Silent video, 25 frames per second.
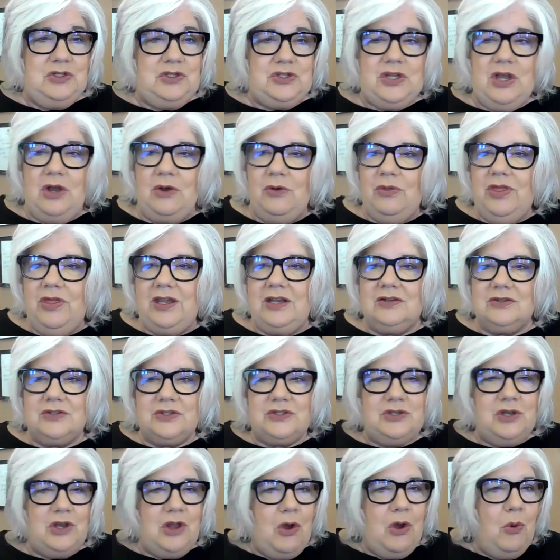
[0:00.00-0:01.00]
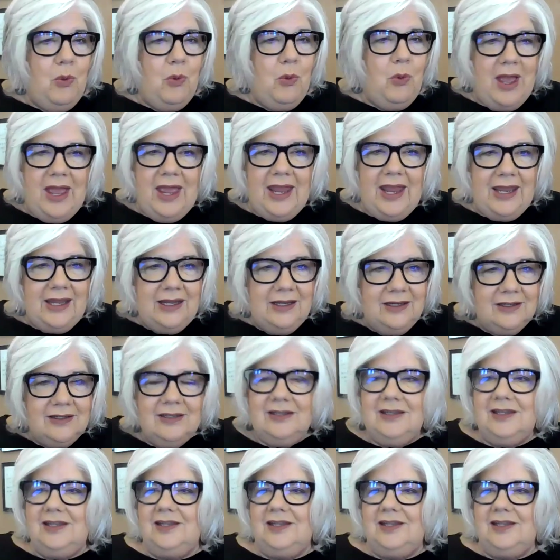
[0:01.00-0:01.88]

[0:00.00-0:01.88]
So there's no way